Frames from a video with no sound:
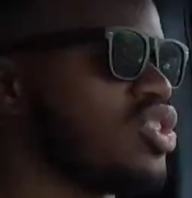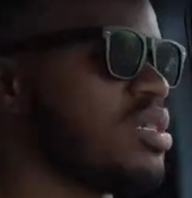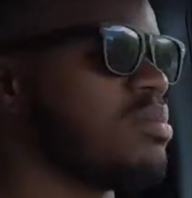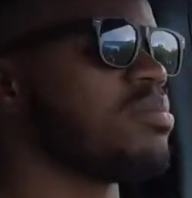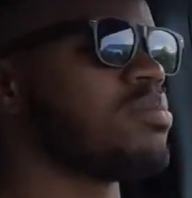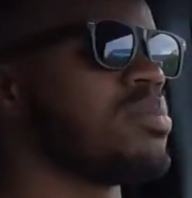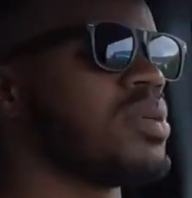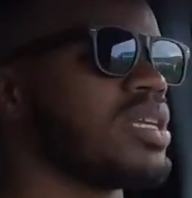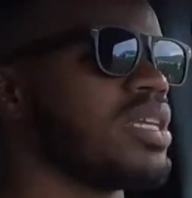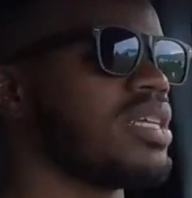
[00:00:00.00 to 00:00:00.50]
jeep
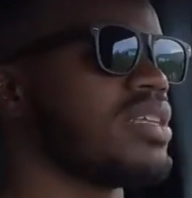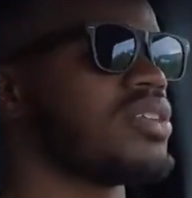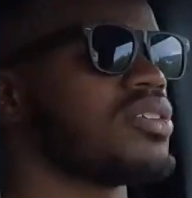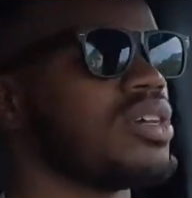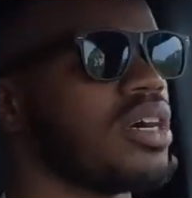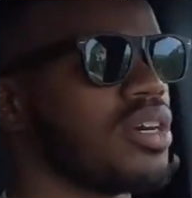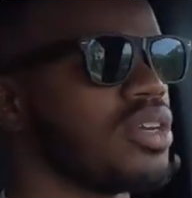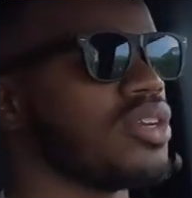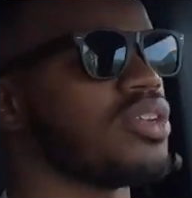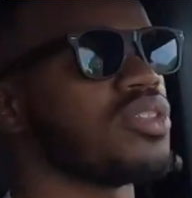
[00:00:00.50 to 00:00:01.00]
put it in
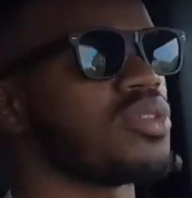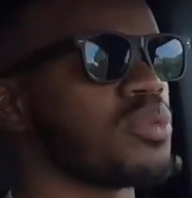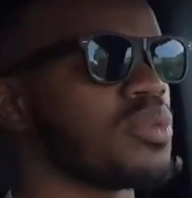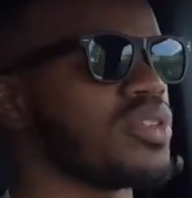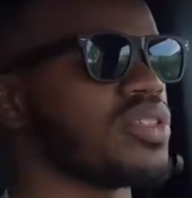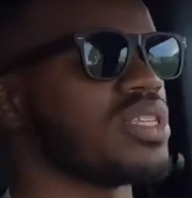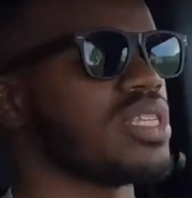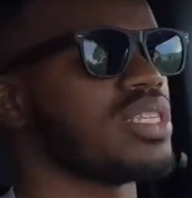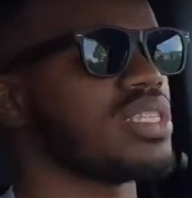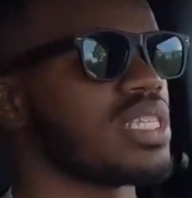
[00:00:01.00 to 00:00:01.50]
underneath the
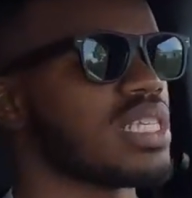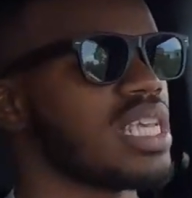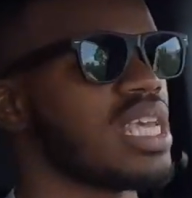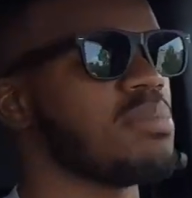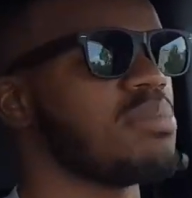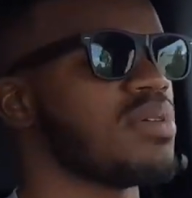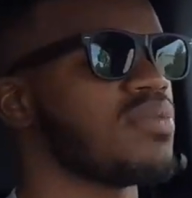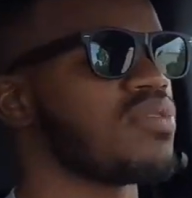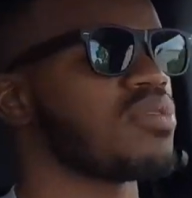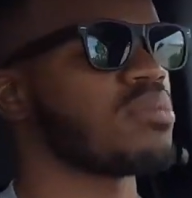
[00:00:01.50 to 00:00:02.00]
receipt to
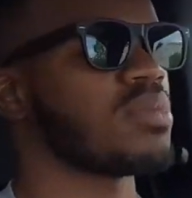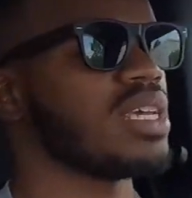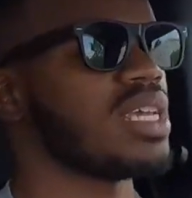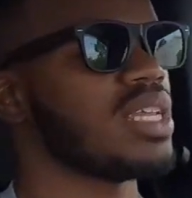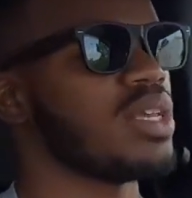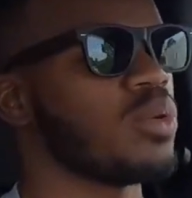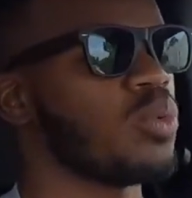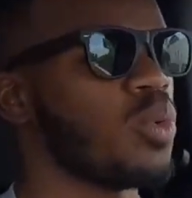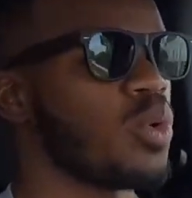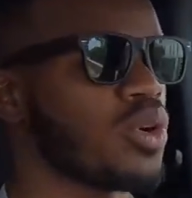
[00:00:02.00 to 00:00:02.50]
keep it from
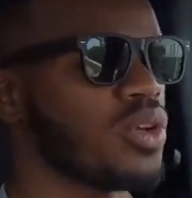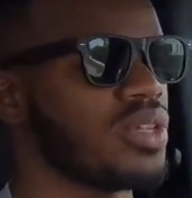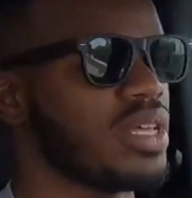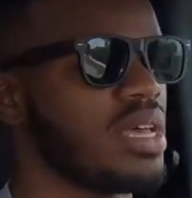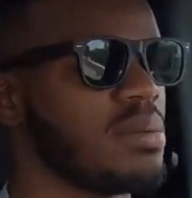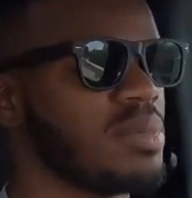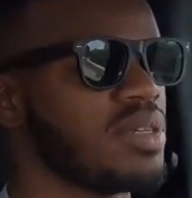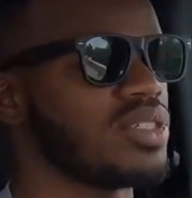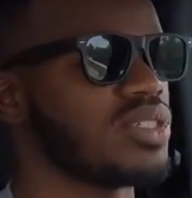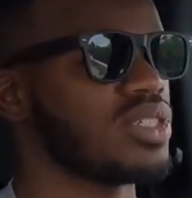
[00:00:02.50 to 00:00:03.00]
getting water
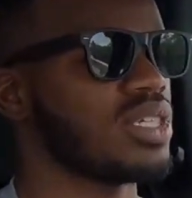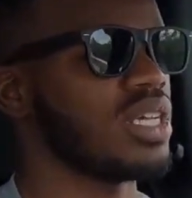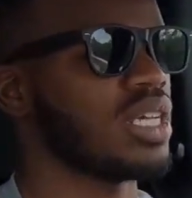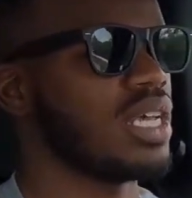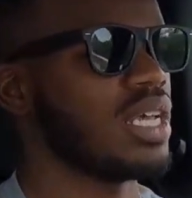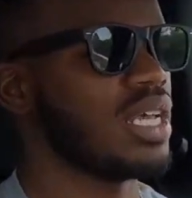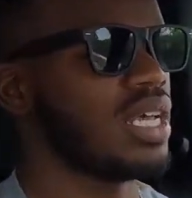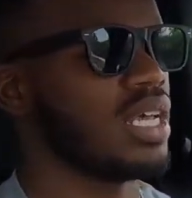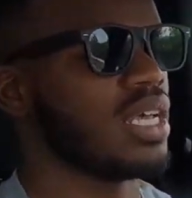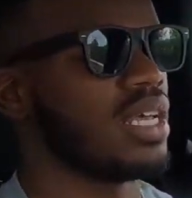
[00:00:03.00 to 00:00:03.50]
damage
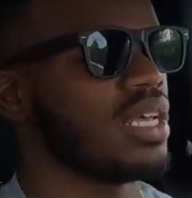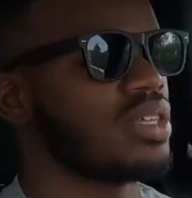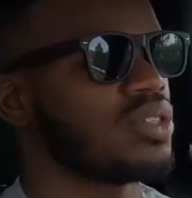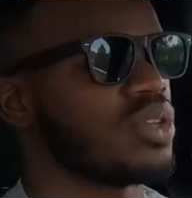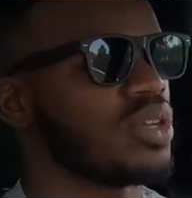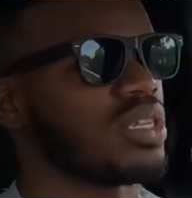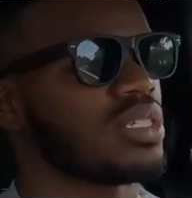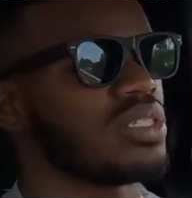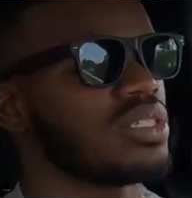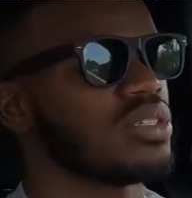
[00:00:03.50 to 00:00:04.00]

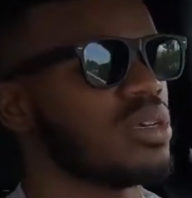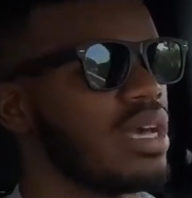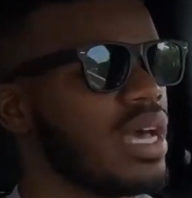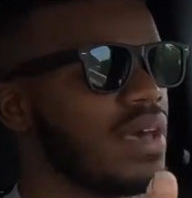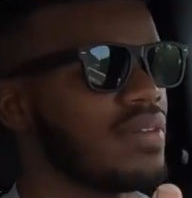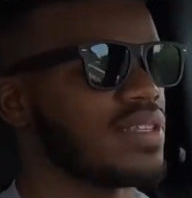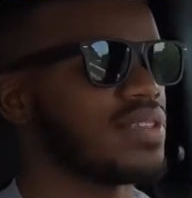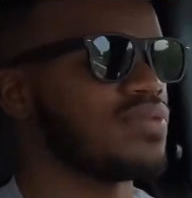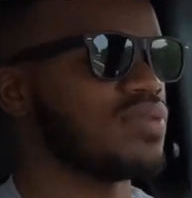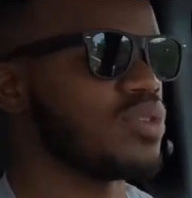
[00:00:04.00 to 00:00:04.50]
so you can still
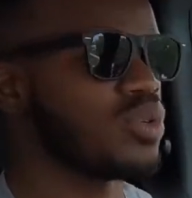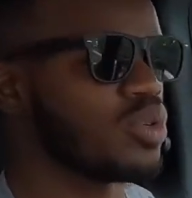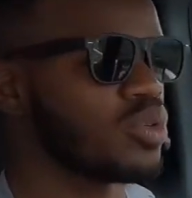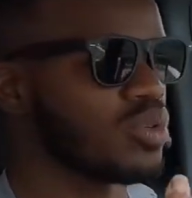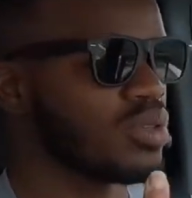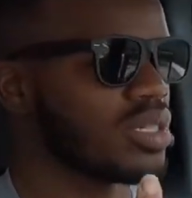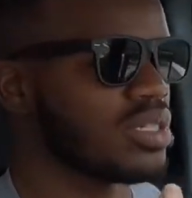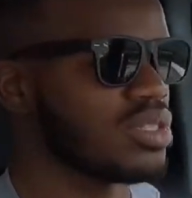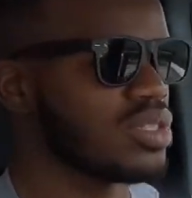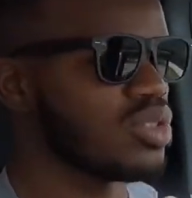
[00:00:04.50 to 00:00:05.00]
have this
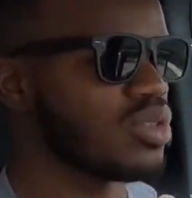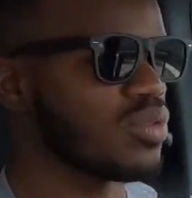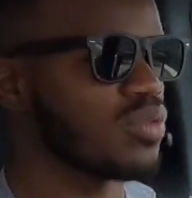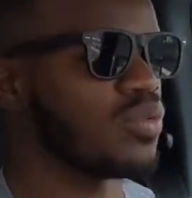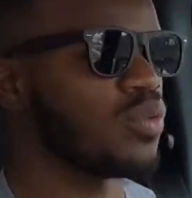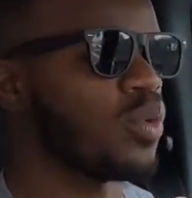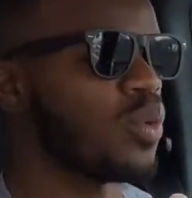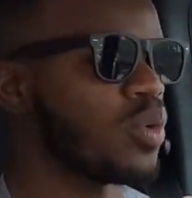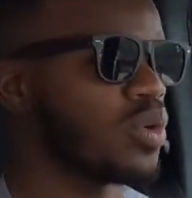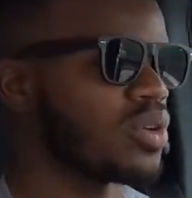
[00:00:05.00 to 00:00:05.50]
vehicle can still
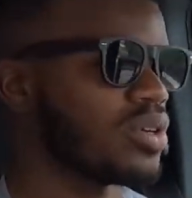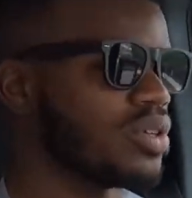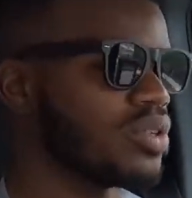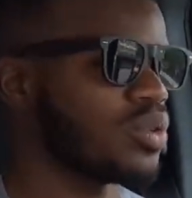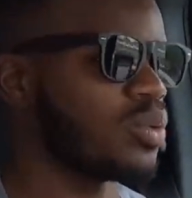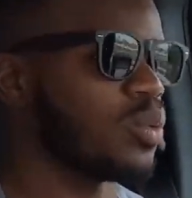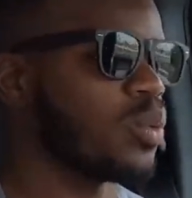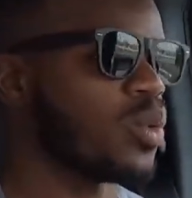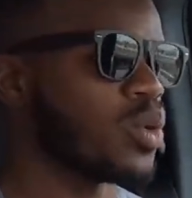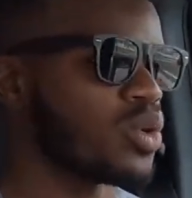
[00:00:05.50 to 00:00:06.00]
ford
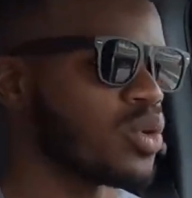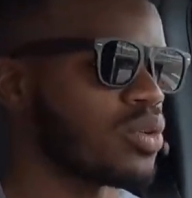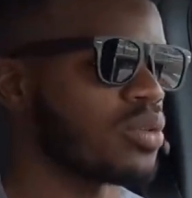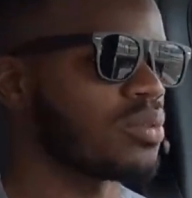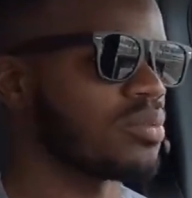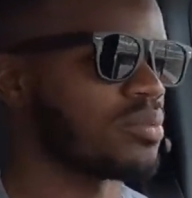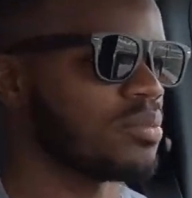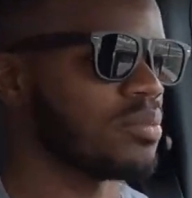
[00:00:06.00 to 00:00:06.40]
underwater